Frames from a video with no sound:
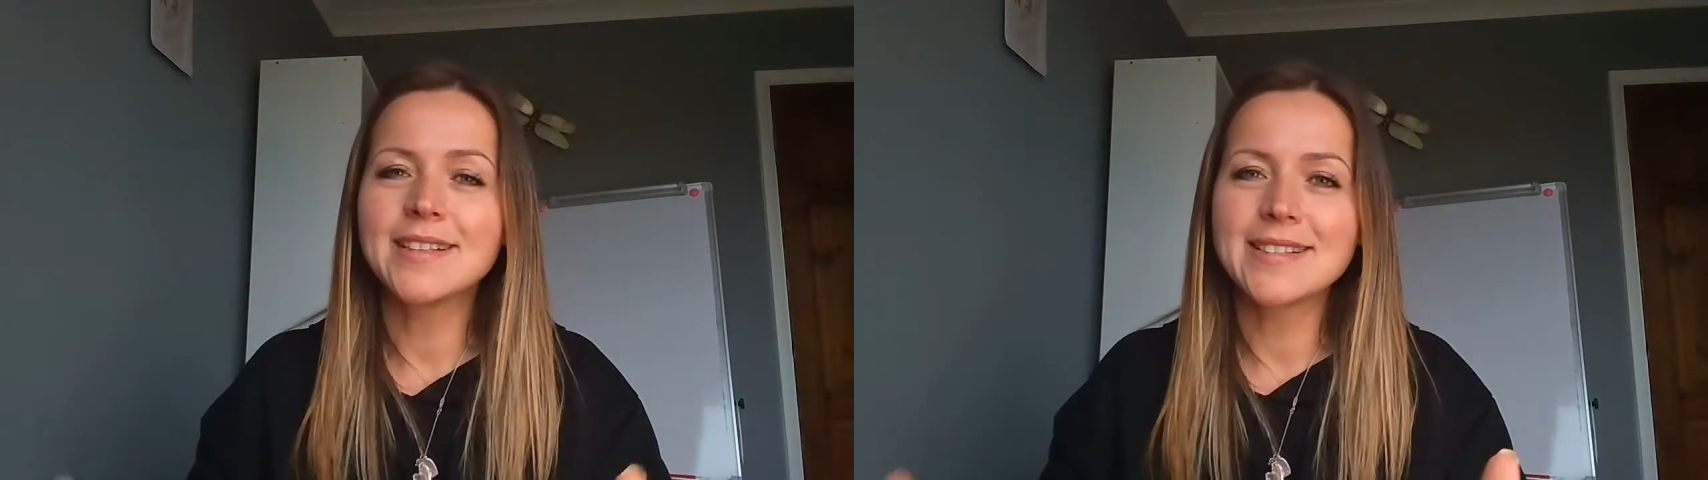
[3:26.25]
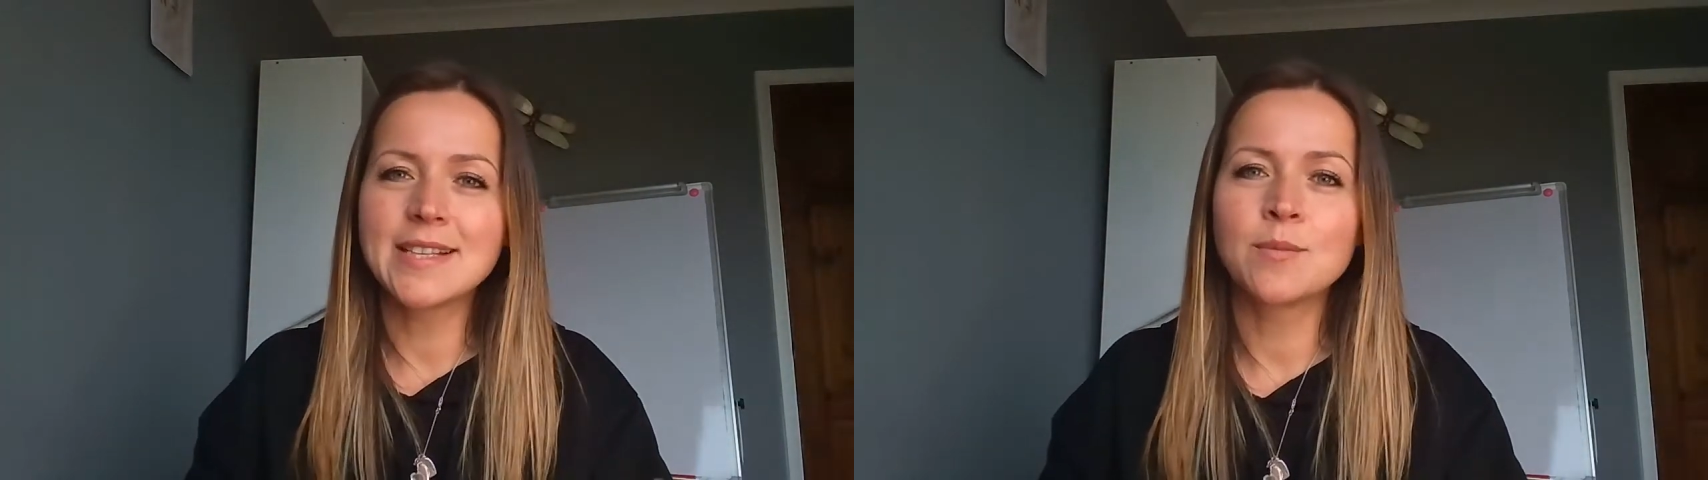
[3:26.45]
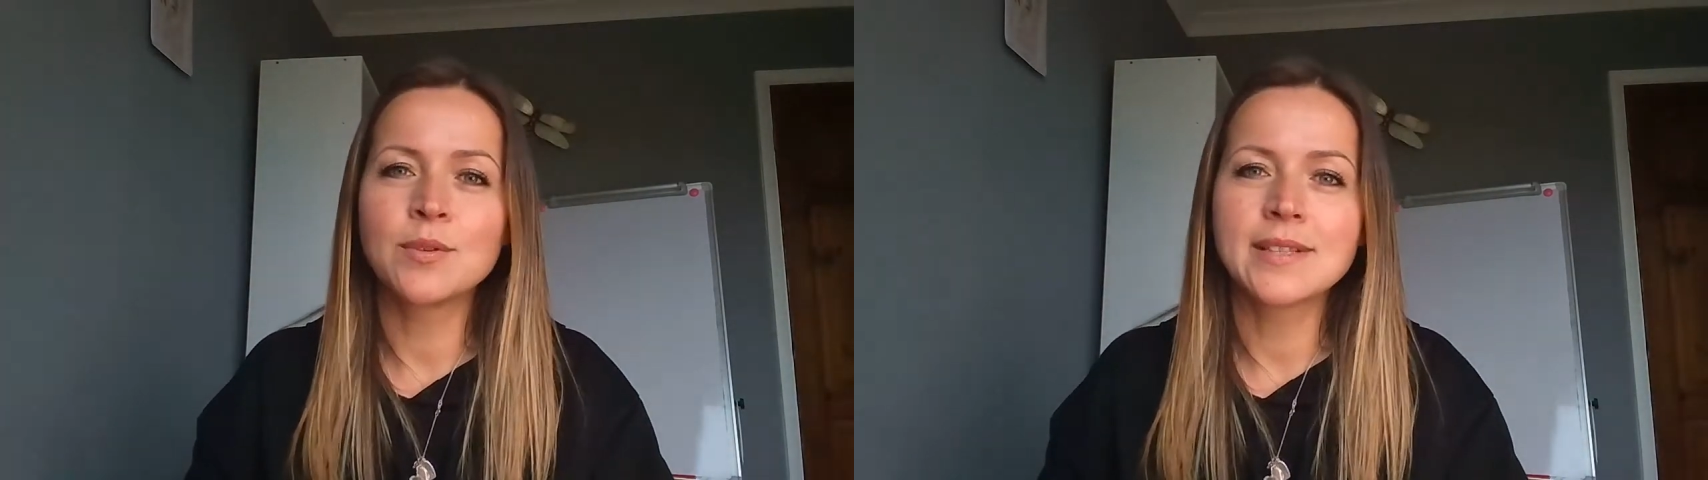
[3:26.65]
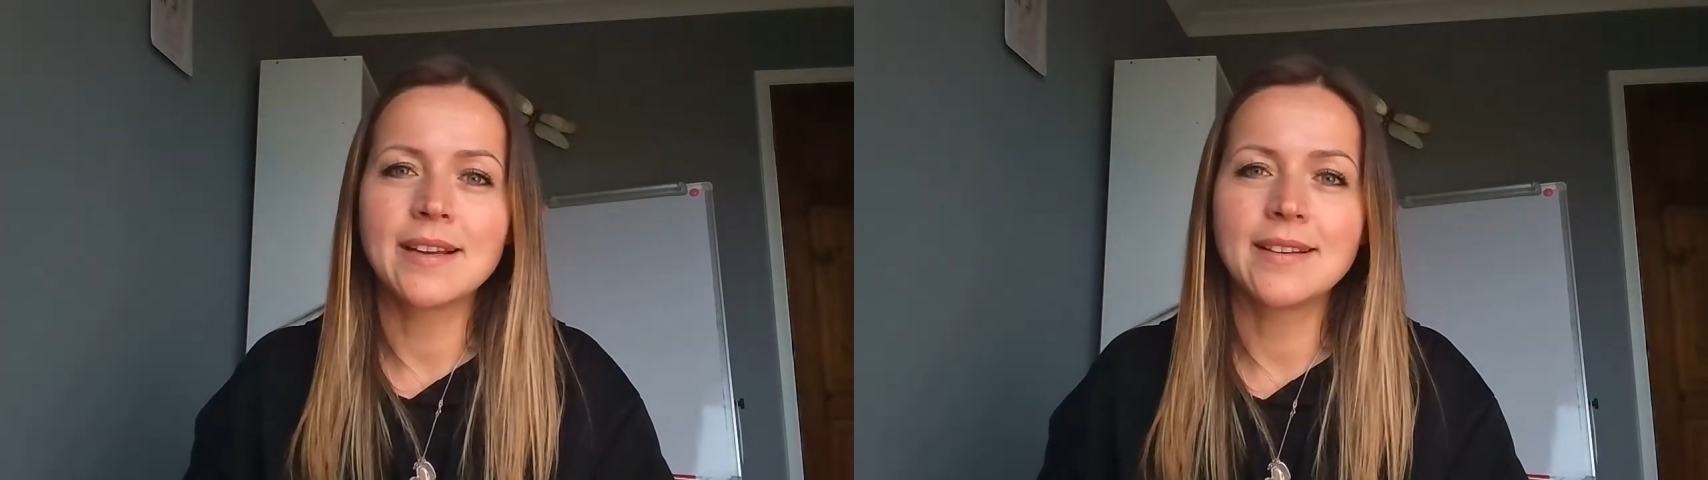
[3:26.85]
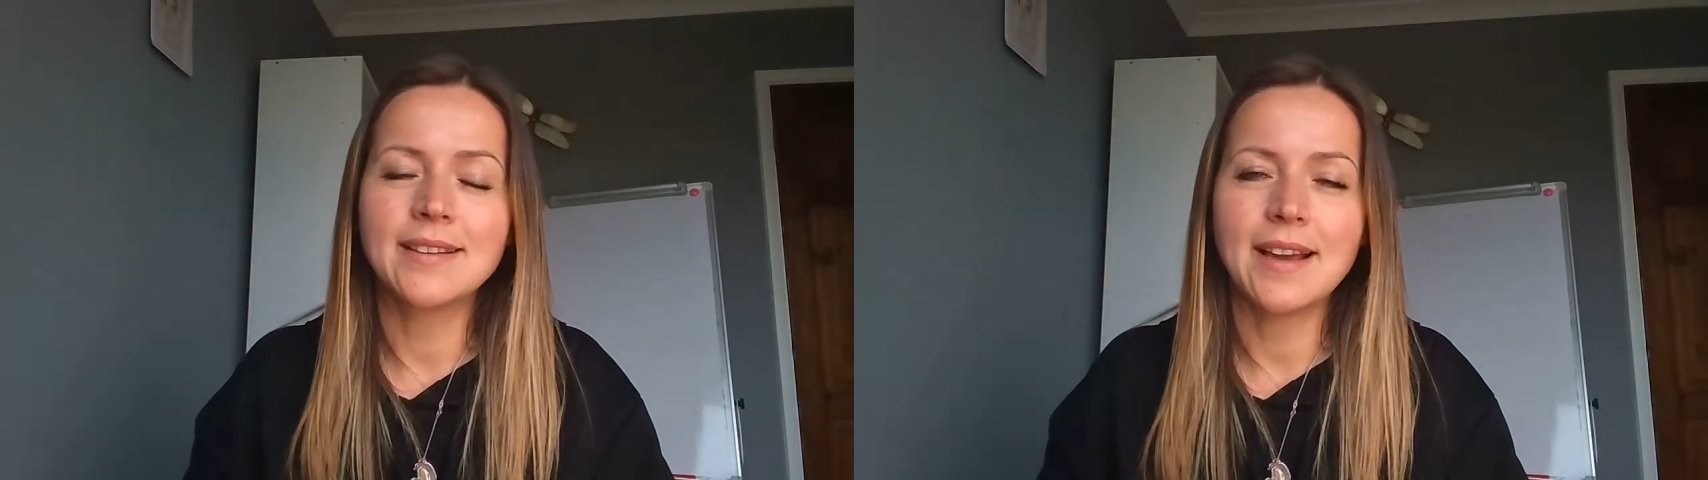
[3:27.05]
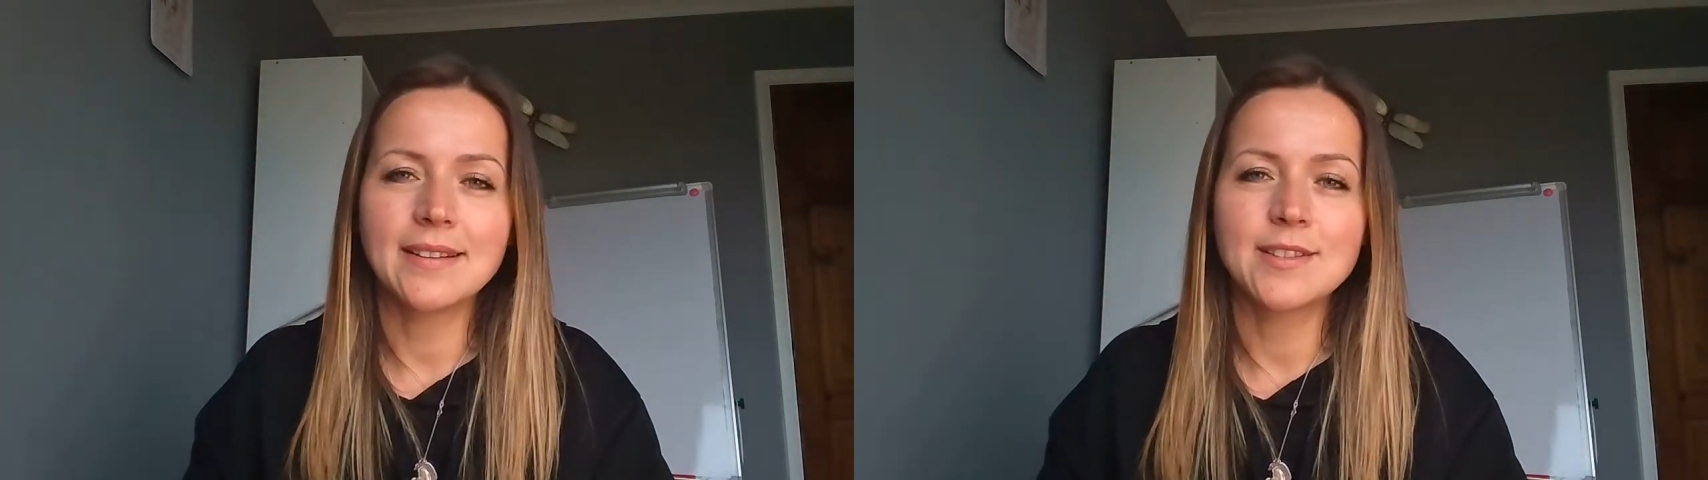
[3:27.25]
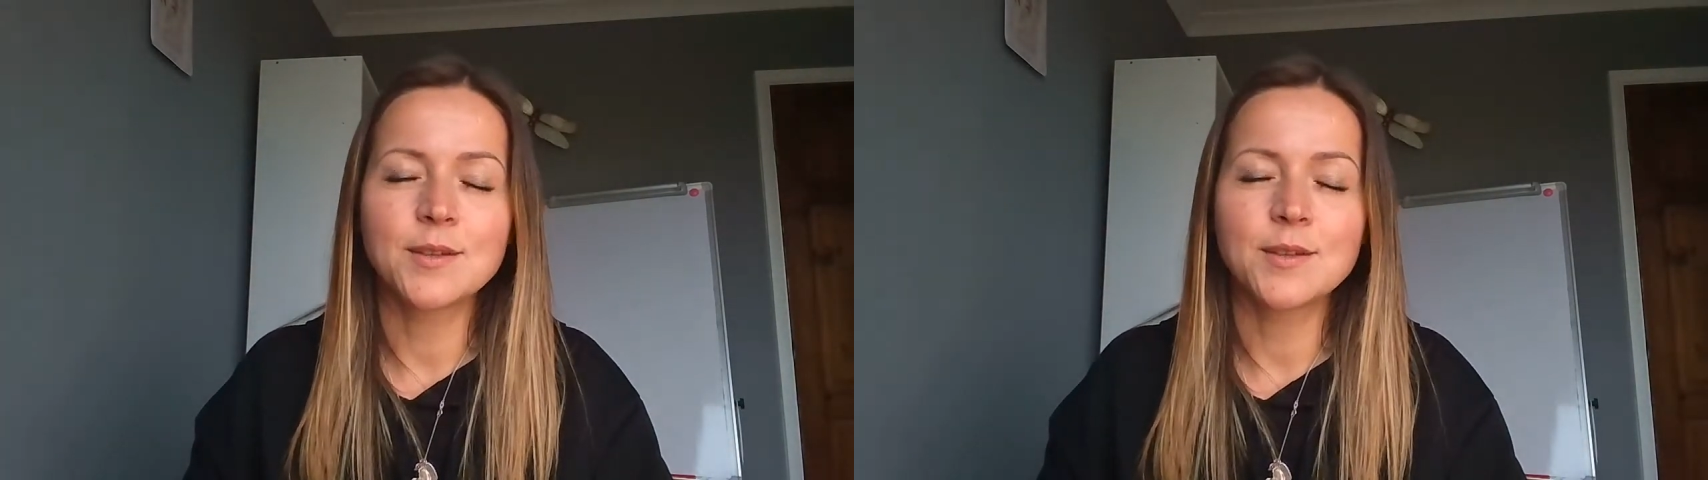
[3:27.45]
examples like that.